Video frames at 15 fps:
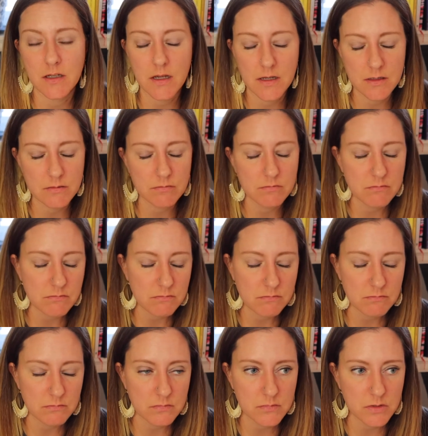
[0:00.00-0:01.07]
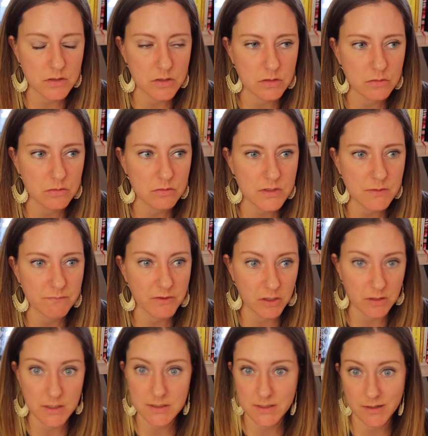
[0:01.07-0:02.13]
to some
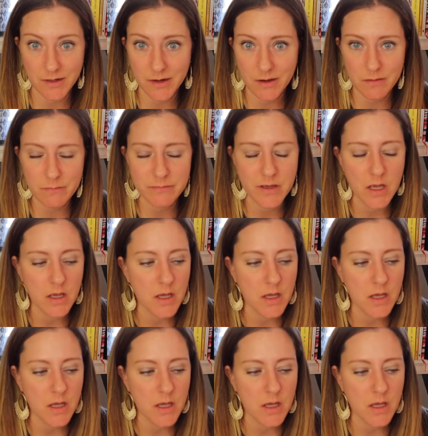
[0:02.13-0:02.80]
feelings that I have.